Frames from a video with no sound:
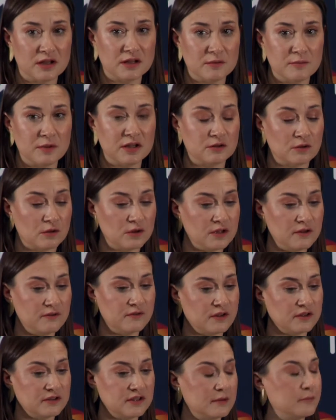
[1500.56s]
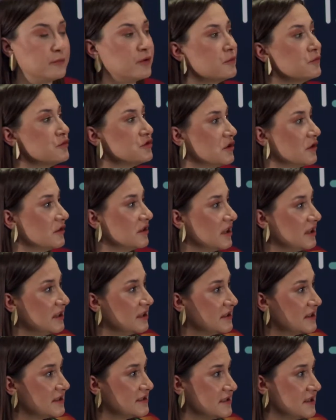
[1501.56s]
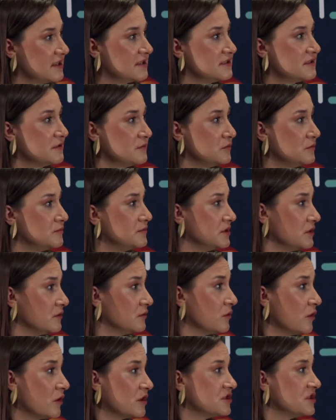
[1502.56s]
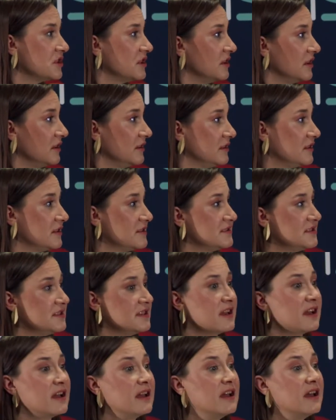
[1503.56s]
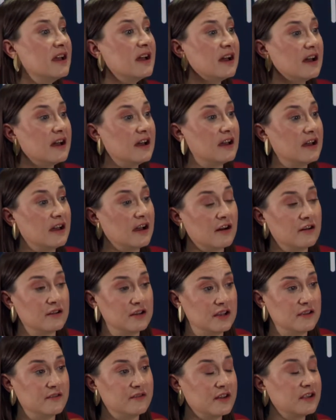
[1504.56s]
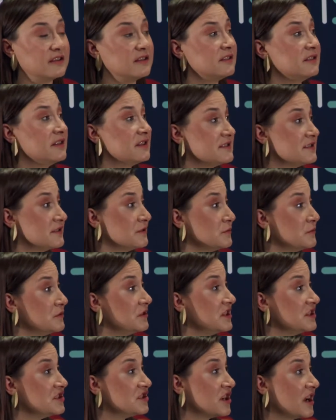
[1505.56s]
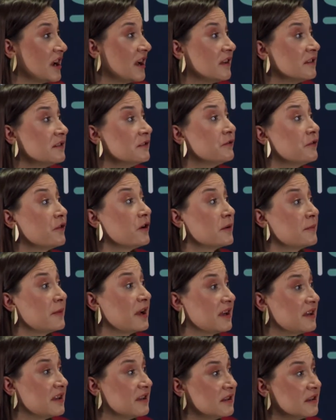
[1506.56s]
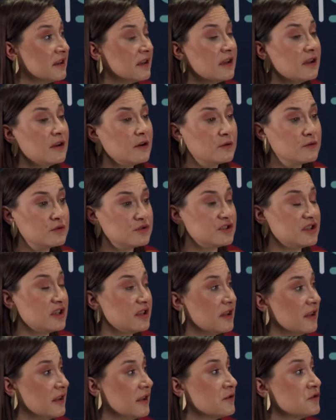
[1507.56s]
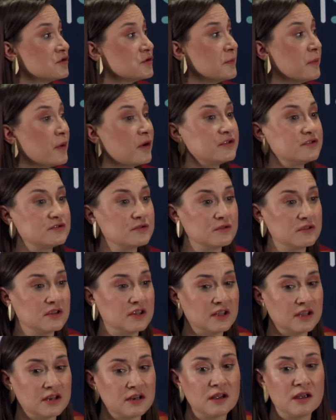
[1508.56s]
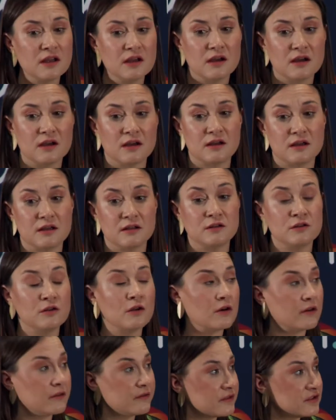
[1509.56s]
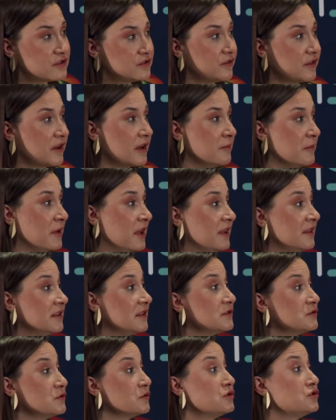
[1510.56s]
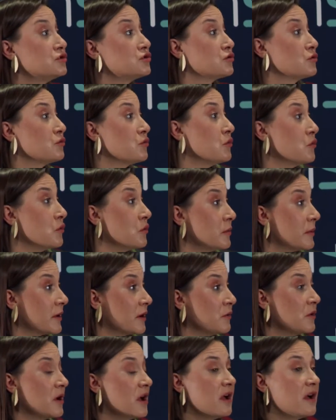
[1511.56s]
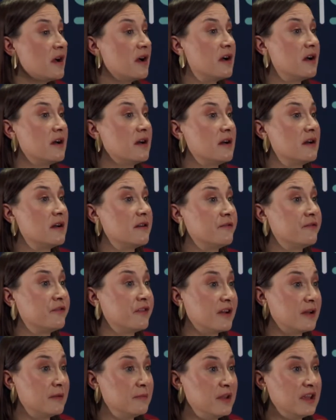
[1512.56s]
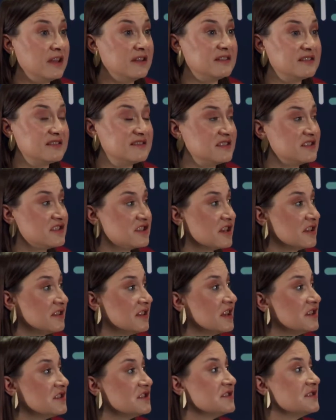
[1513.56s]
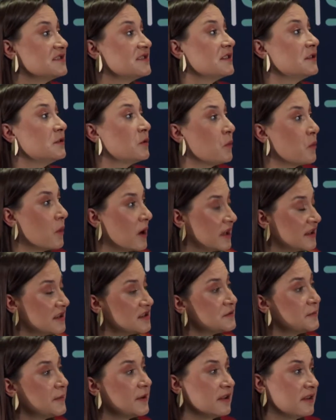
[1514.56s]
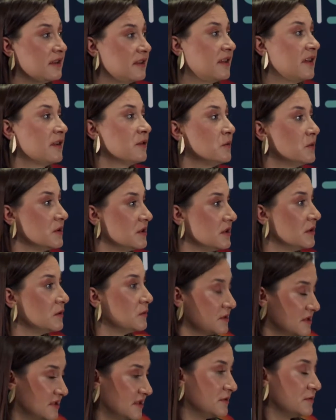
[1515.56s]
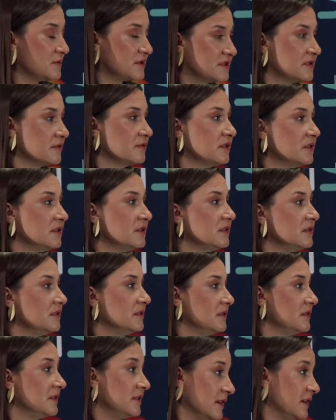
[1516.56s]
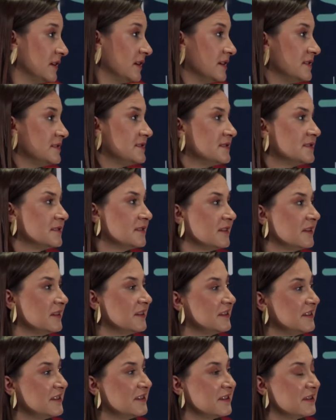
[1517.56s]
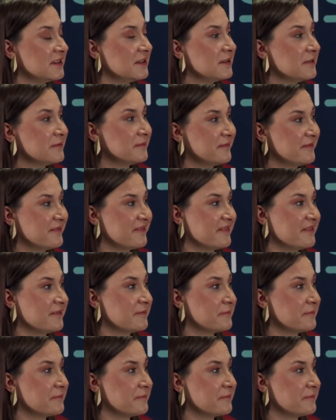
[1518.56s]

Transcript: for this response, namely to promote literacy in psychological healthcare, literacy in health in general, so that citizens can have new tools or find the tools or strategies that are suited to be able to deal with the